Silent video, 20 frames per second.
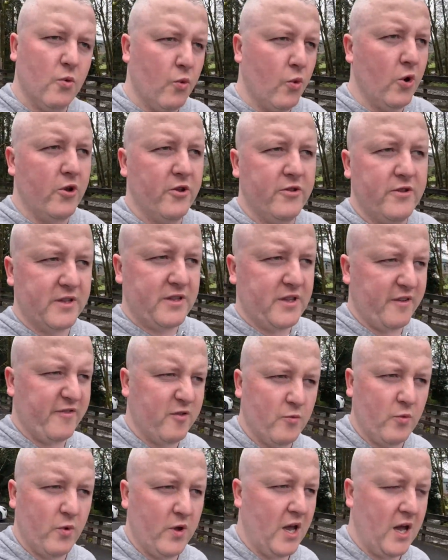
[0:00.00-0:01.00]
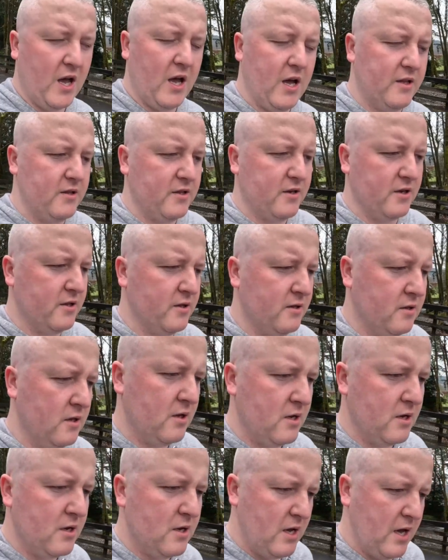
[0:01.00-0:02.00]
wood, a different way of handling
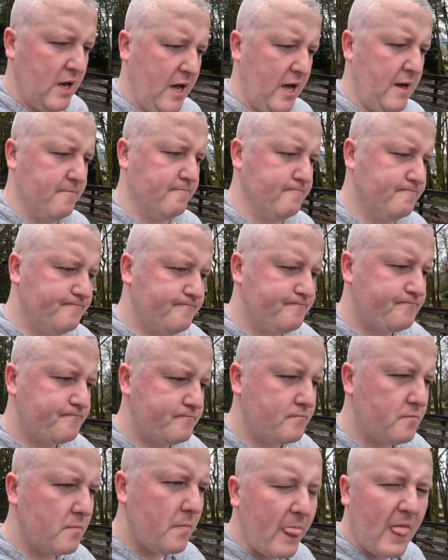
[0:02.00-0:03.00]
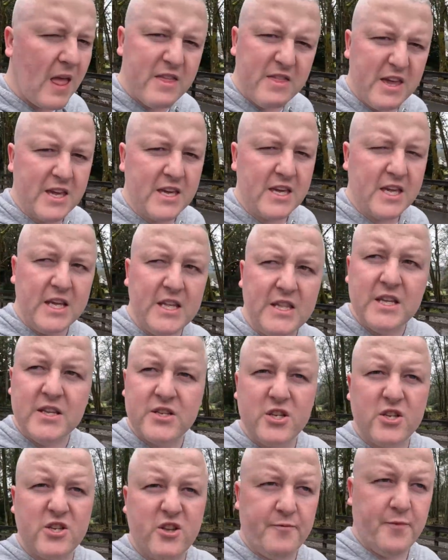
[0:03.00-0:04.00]
the
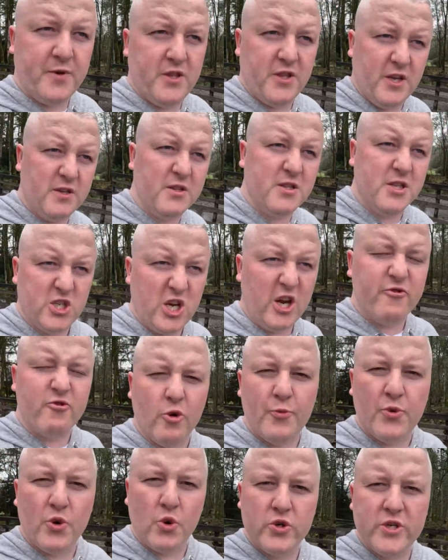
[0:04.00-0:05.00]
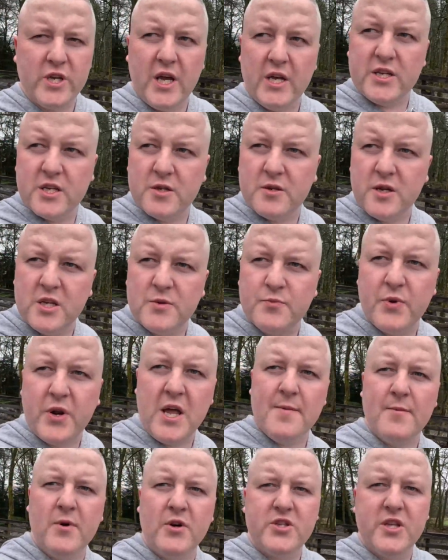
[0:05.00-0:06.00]
ingredients and stuff, but the general process is
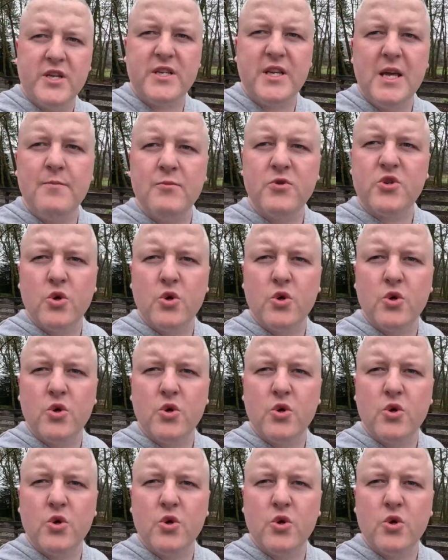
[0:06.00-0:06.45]
pretty much the same.